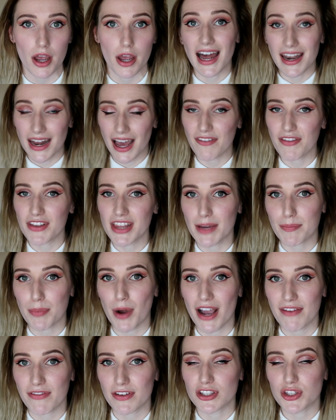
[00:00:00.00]
and having that
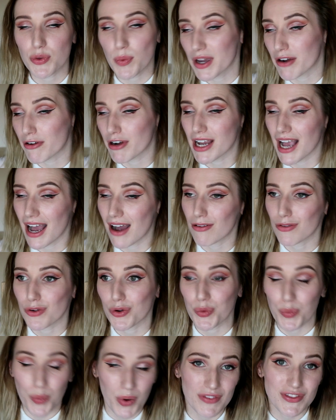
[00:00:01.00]
private Twitter
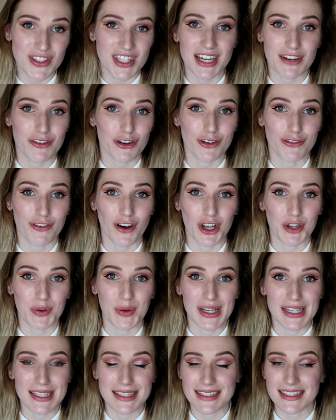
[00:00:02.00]
account with 0
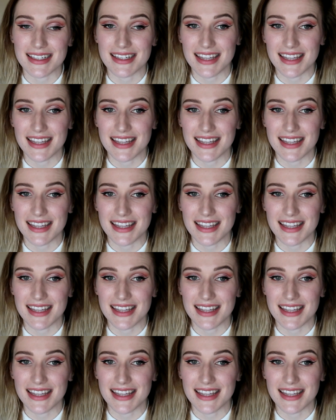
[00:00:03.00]
followers,